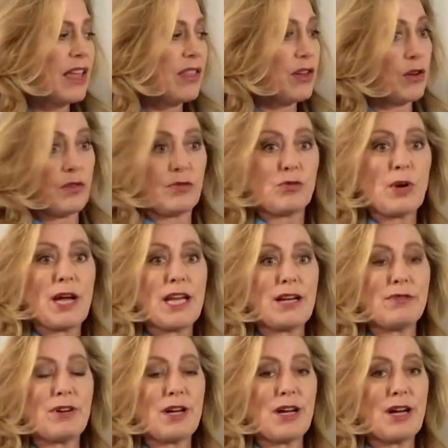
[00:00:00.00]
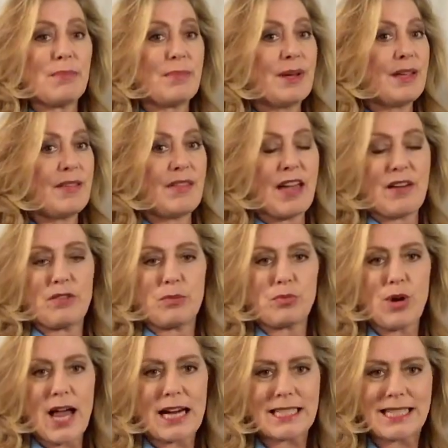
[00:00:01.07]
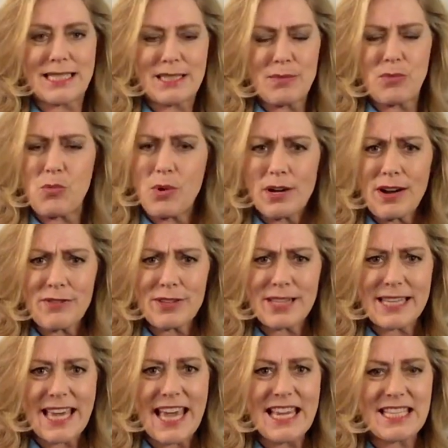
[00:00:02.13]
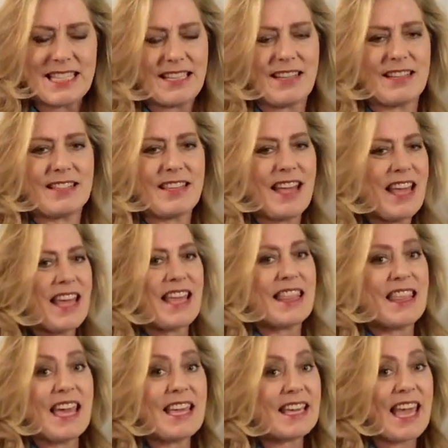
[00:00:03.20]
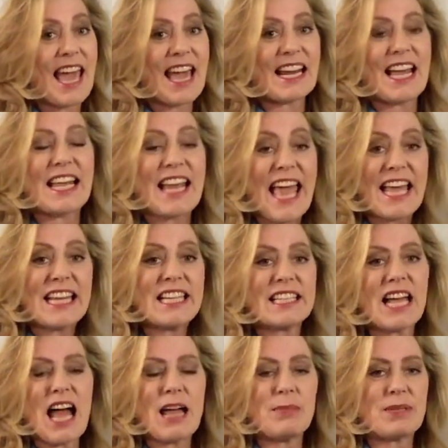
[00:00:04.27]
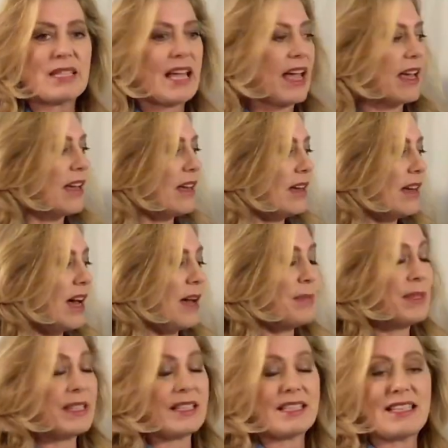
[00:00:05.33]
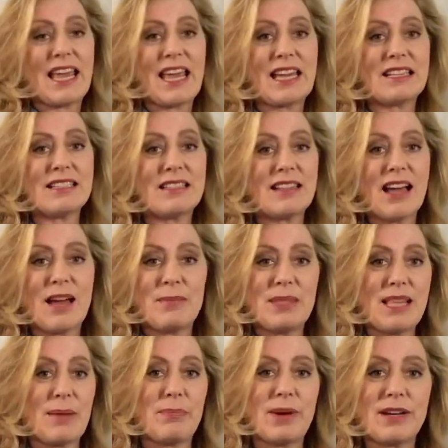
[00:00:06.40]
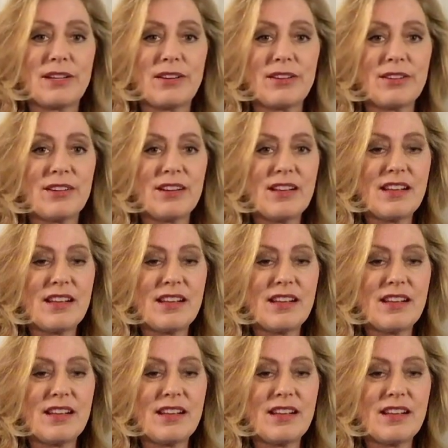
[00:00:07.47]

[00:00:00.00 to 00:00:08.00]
They're afraid of them, they haven't practiced them, whatever the case is, they can at any time say, I'm in the sand, I'm in that bunker,